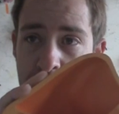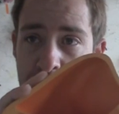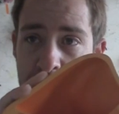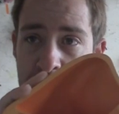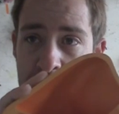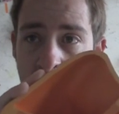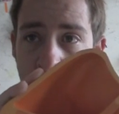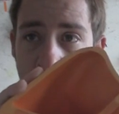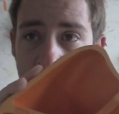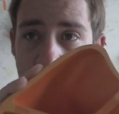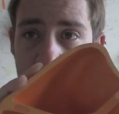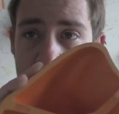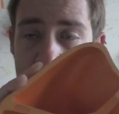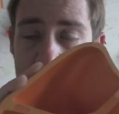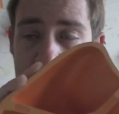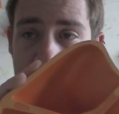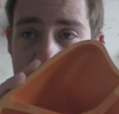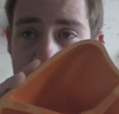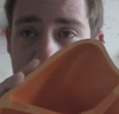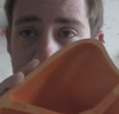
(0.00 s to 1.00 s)
Big
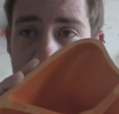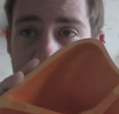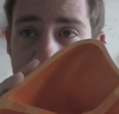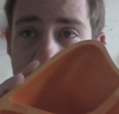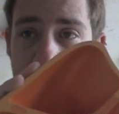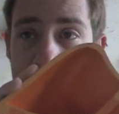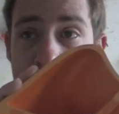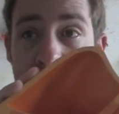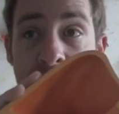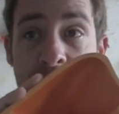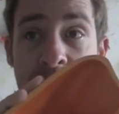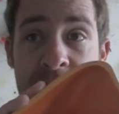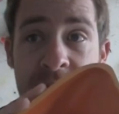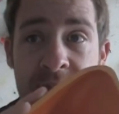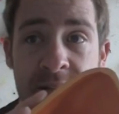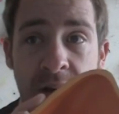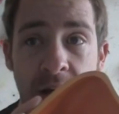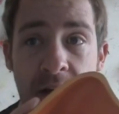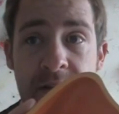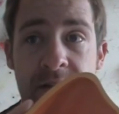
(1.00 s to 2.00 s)
holds, for their
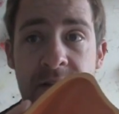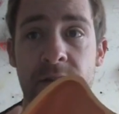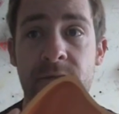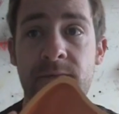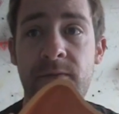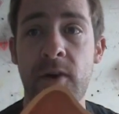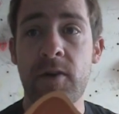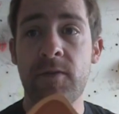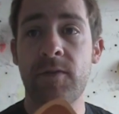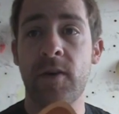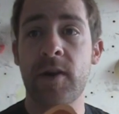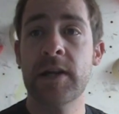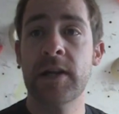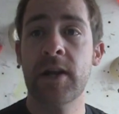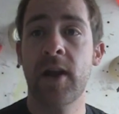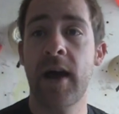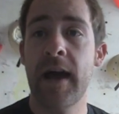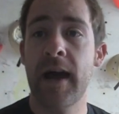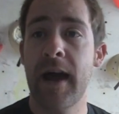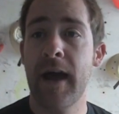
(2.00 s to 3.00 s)
size they're very
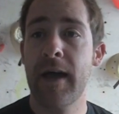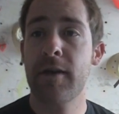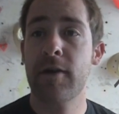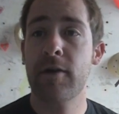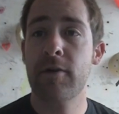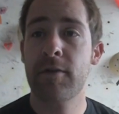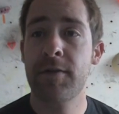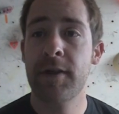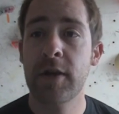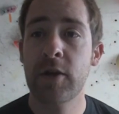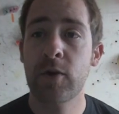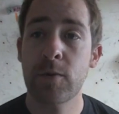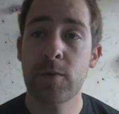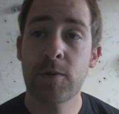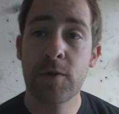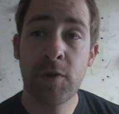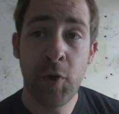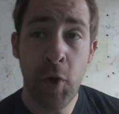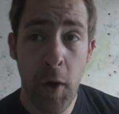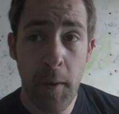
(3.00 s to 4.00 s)
light, and they're a thing
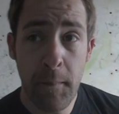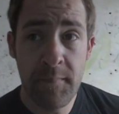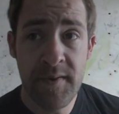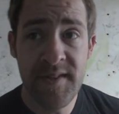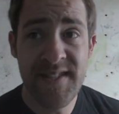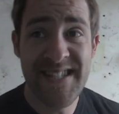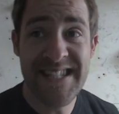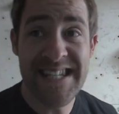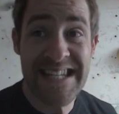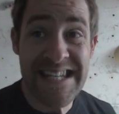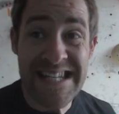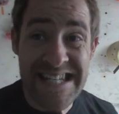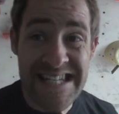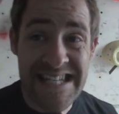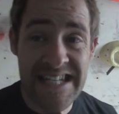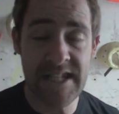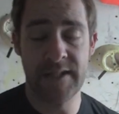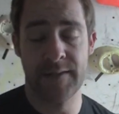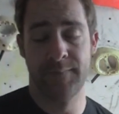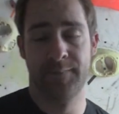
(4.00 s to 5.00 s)
called
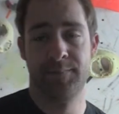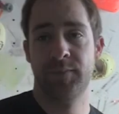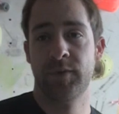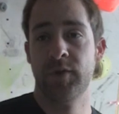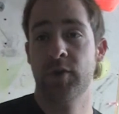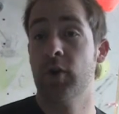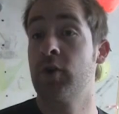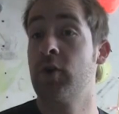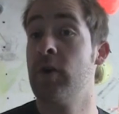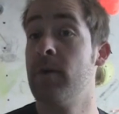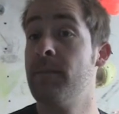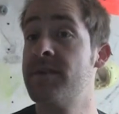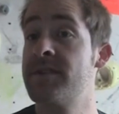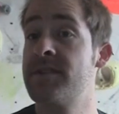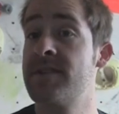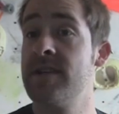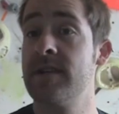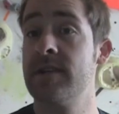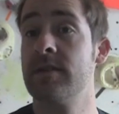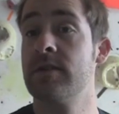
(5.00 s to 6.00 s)
composite, not
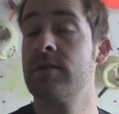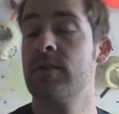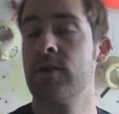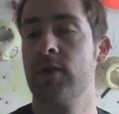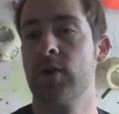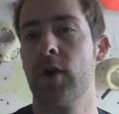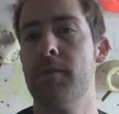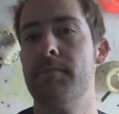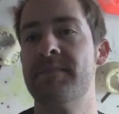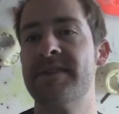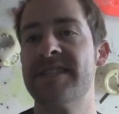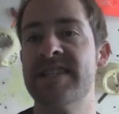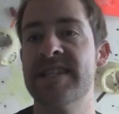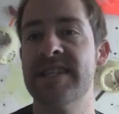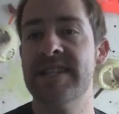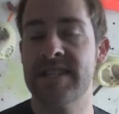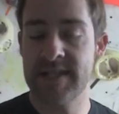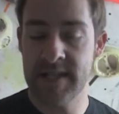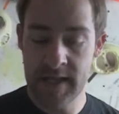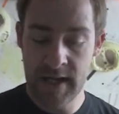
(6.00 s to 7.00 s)
composite,
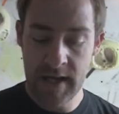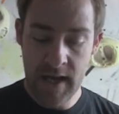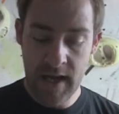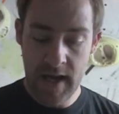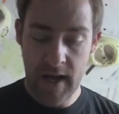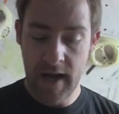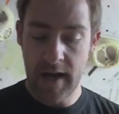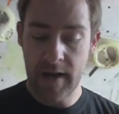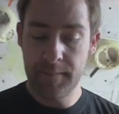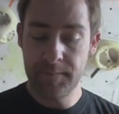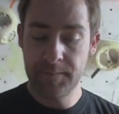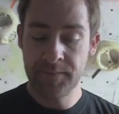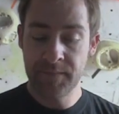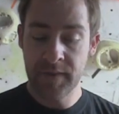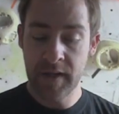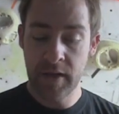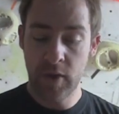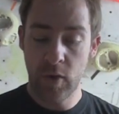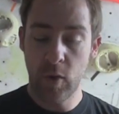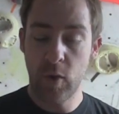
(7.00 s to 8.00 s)
composite.
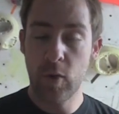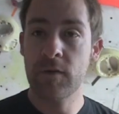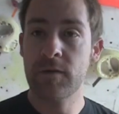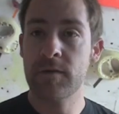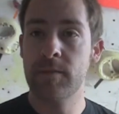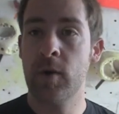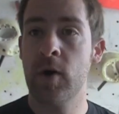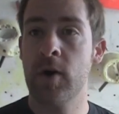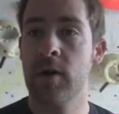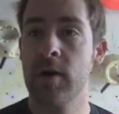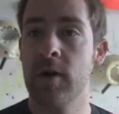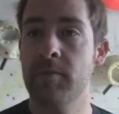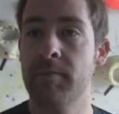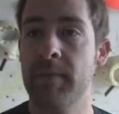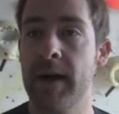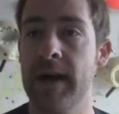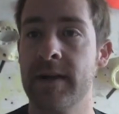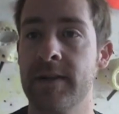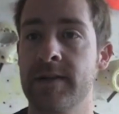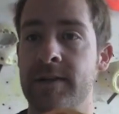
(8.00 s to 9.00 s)
All of them are hollow
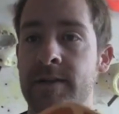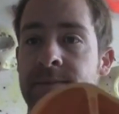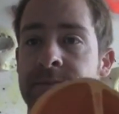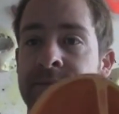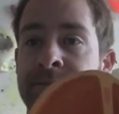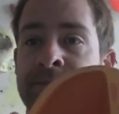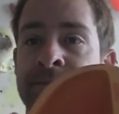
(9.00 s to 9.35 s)
backed,